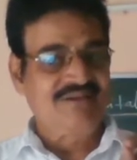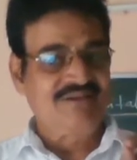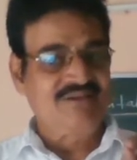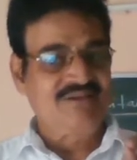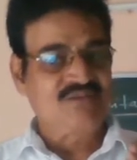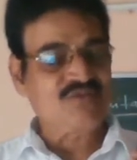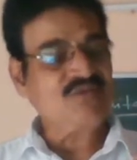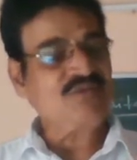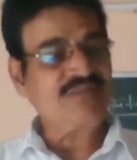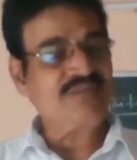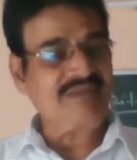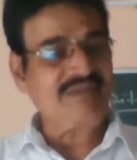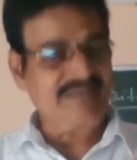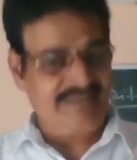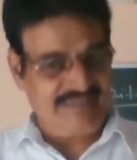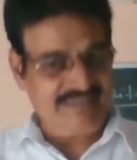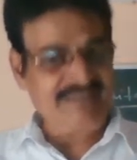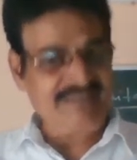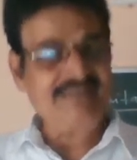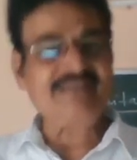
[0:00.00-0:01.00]
So the
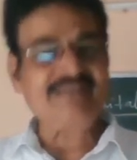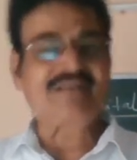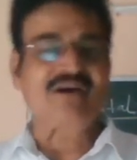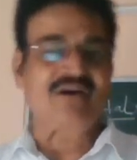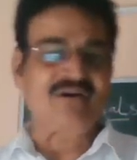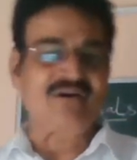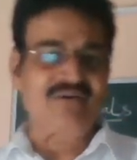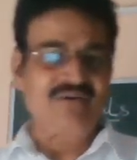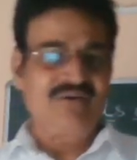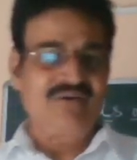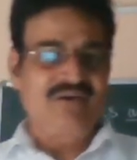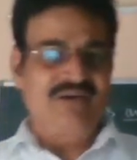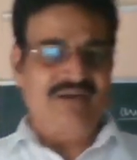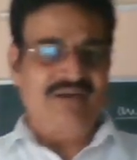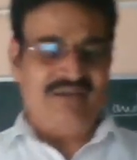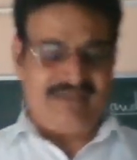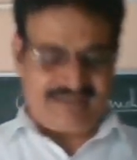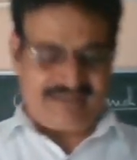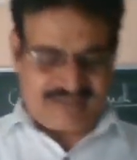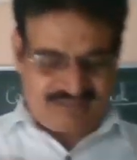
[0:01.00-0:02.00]
he now
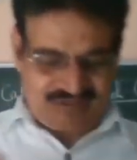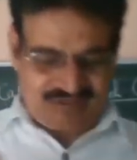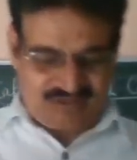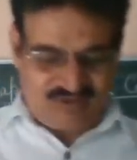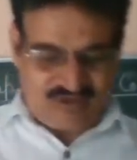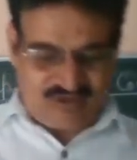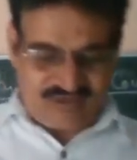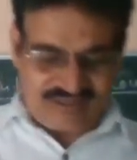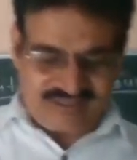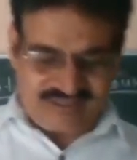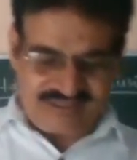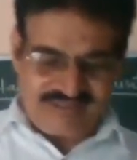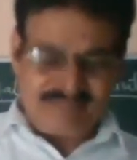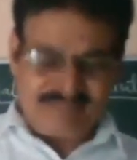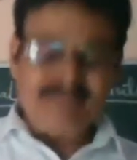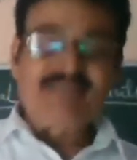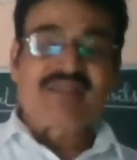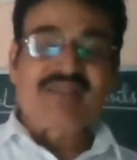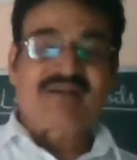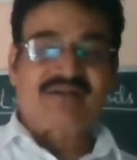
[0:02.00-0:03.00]
got
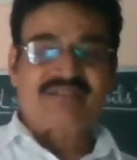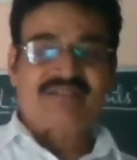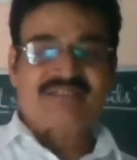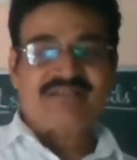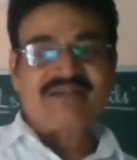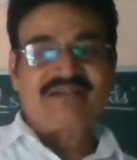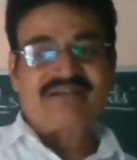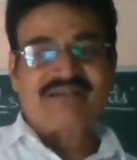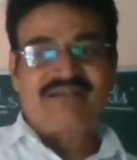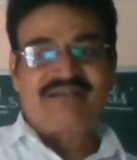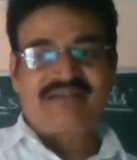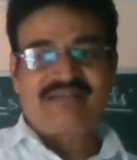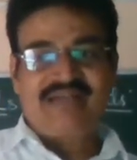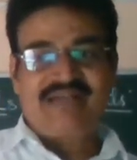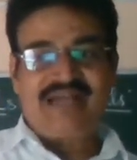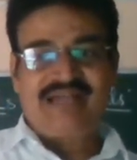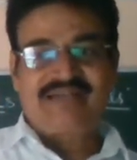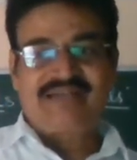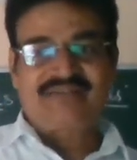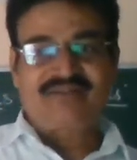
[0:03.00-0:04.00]
constructed
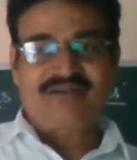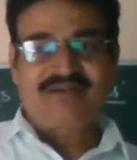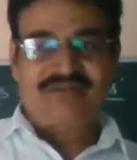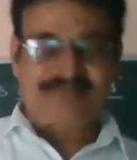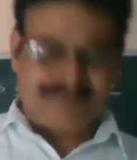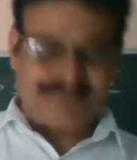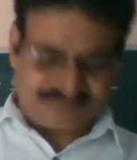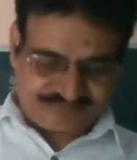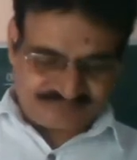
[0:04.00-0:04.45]
and the